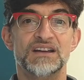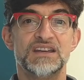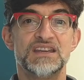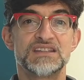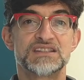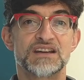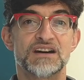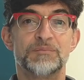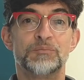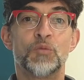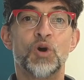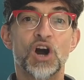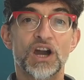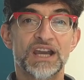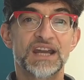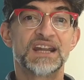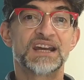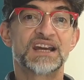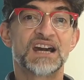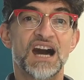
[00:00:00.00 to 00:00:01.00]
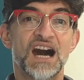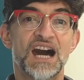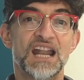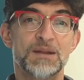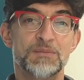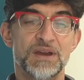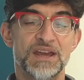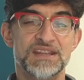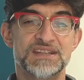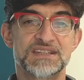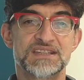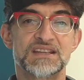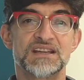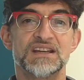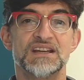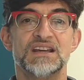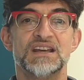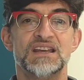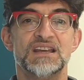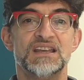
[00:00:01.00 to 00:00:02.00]
He's a market
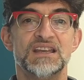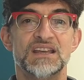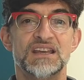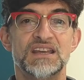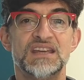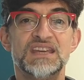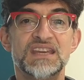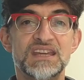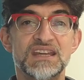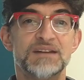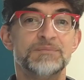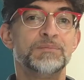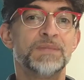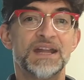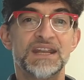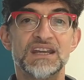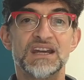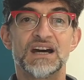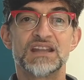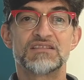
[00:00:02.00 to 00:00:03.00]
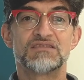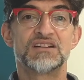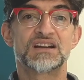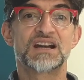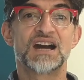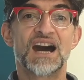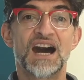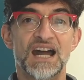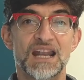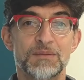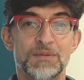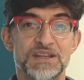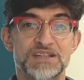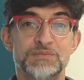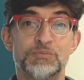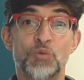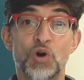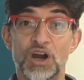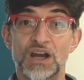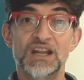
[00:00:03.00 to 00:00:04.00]
economist. He and many other
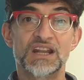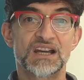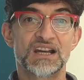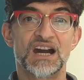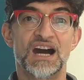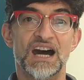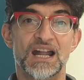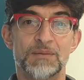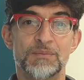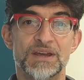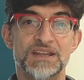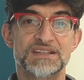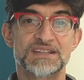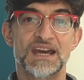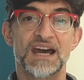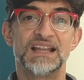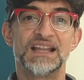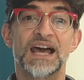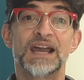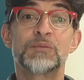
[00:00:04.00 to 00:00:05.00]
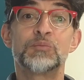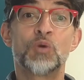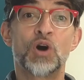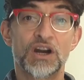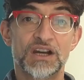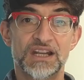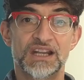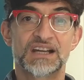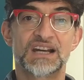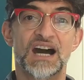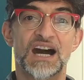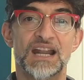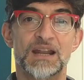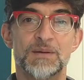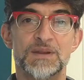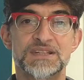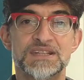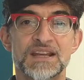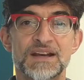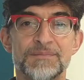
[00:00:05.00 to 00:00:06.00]
economists, market economists. And I like market
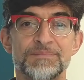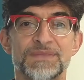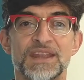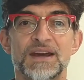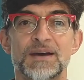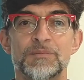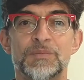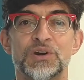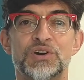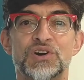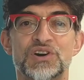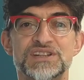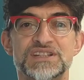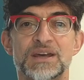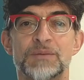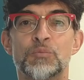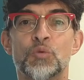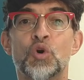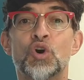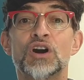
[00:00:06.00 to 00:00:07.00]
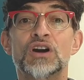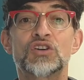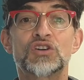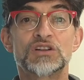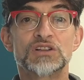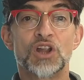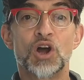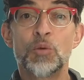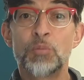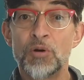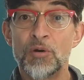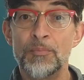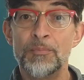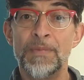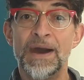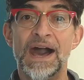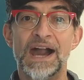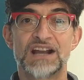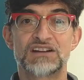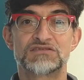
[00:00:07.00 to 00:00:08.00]
economists because they're more global
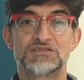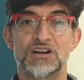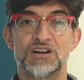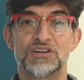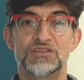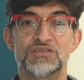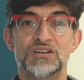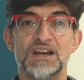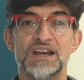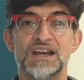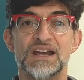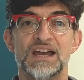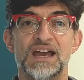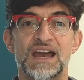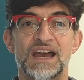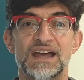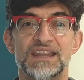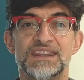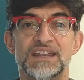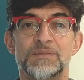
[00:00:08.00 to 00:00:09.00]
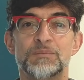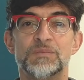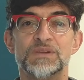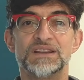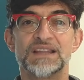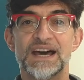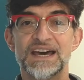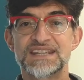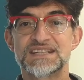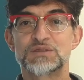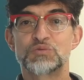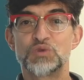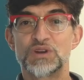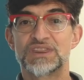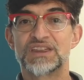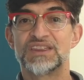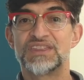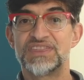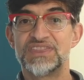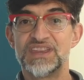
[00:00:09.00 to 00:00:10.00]
macro and they're less
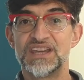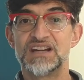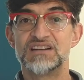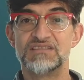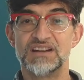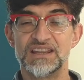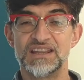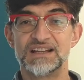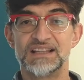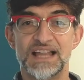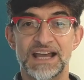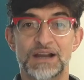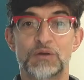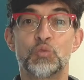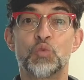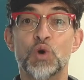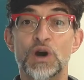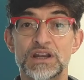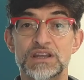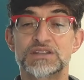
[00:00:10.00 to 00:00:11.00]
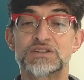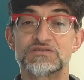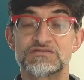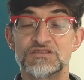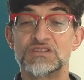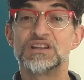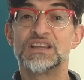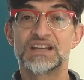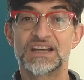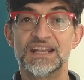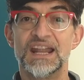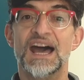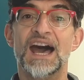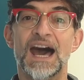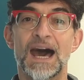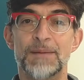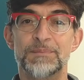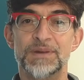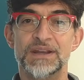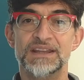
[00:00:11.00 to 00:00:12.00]
with theory. They're like, what's really going to
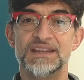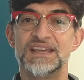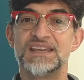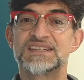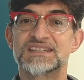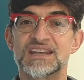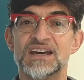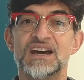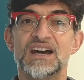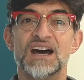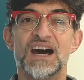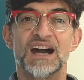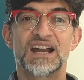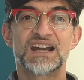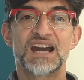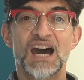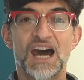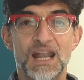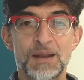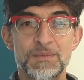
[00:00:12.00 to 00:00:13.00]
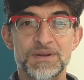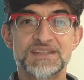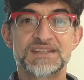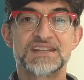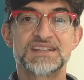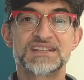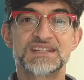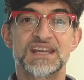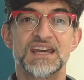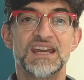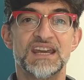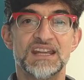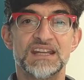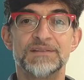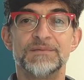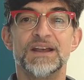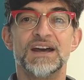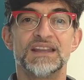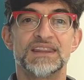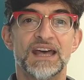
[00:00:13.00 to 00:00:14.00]
happen? And these economists are
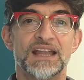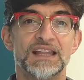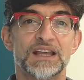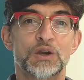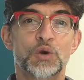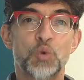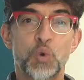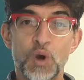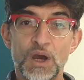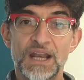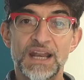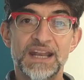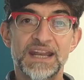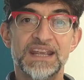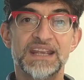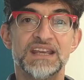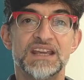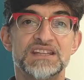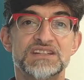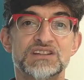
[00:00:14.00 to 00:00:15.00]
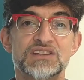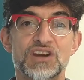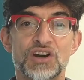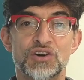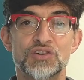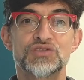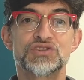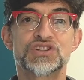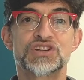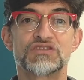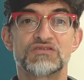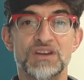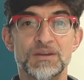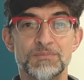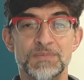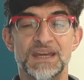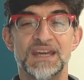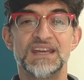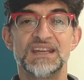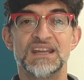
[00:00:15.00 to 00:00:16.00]
saying that liquidity is going to
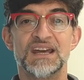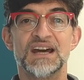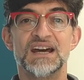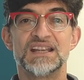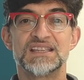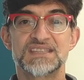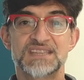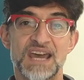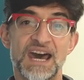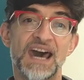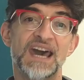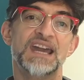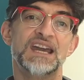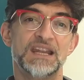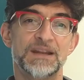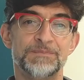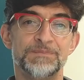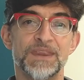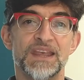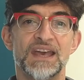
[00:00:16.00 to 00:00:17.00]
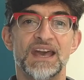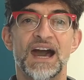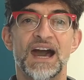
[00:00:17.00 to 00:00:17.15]
remain tight.